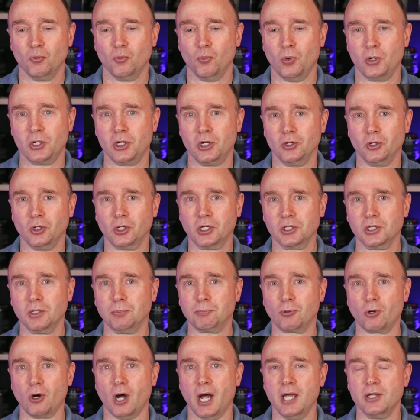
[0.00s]
when you look at the
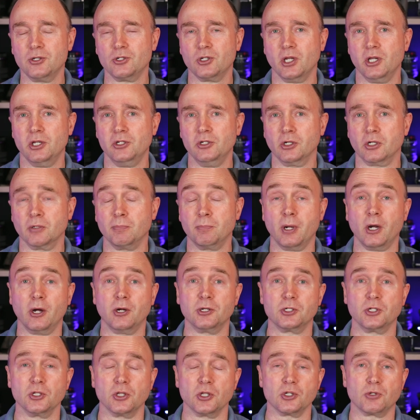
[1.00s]
price and you compare
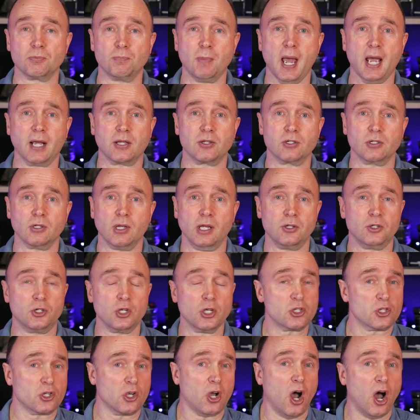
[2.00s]
it to the specs, and
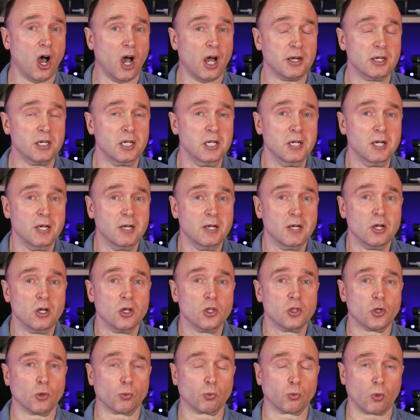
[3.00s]
just on
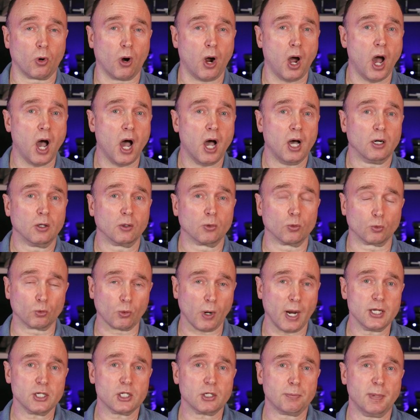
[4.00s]
the raw
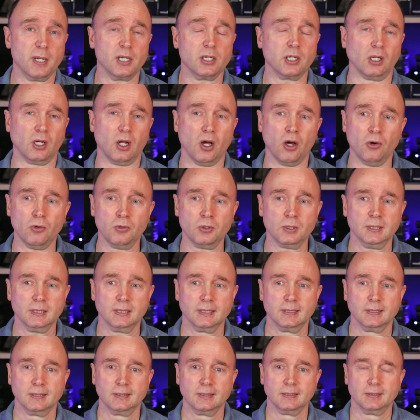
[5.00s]
write speed alone,
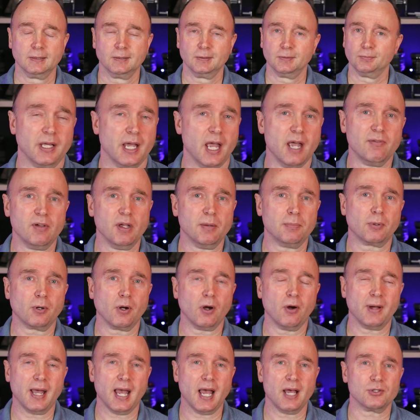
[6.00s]
the AV
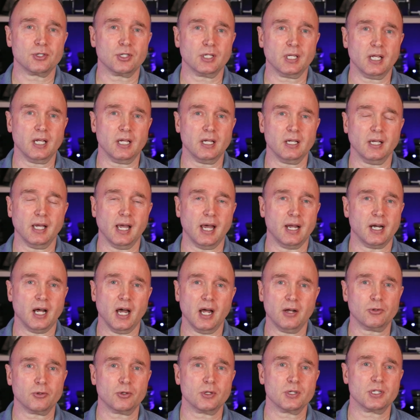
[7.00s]
Pro SE at
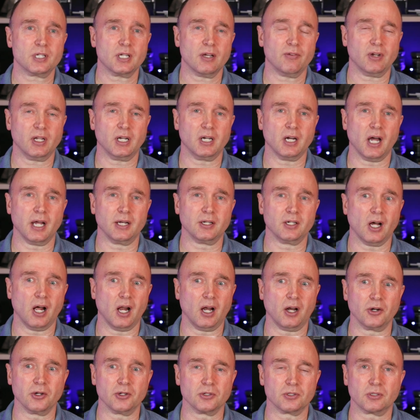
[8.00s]

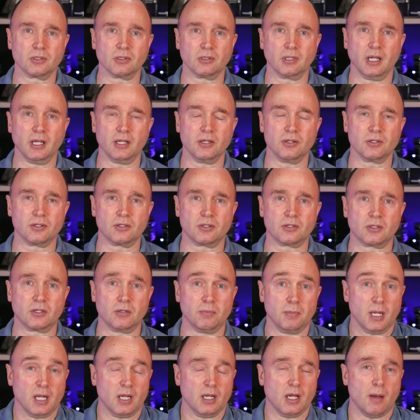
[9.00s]
$179 is,
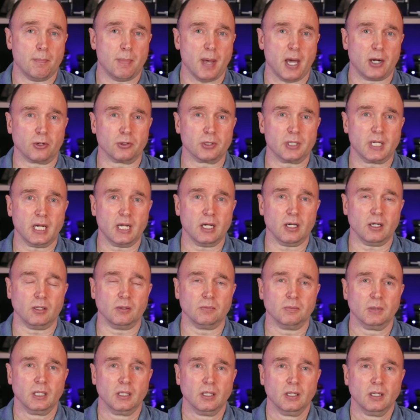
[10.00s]
to me, a better
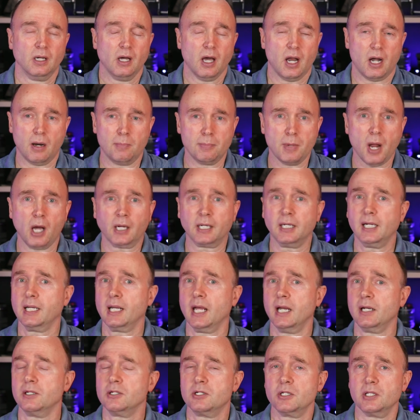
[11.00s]
deal. And I'm not going to
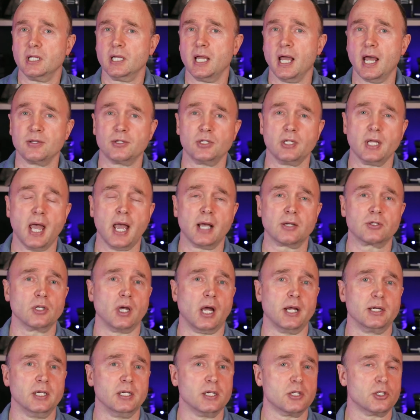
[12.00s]
get into the SX.
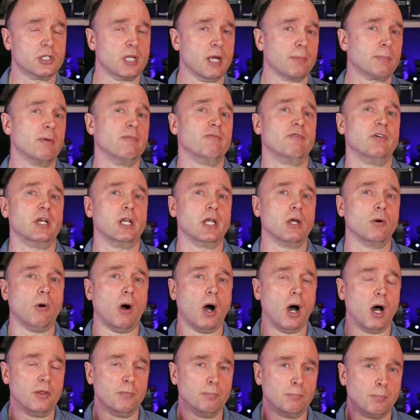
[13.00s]
I did a separate video
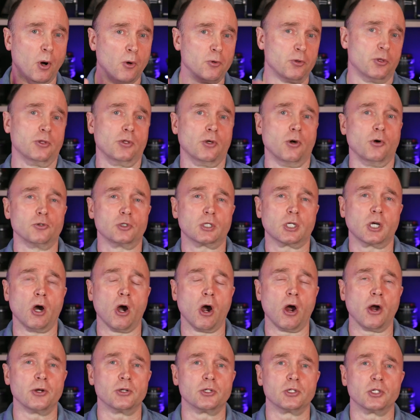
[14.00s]
on both of those
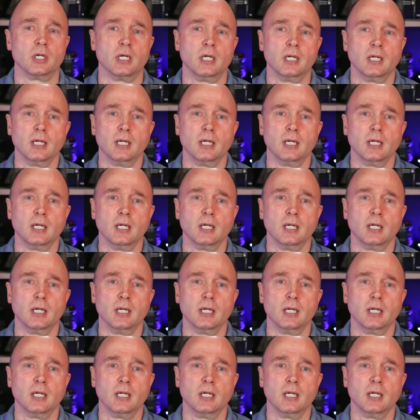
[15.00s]
cards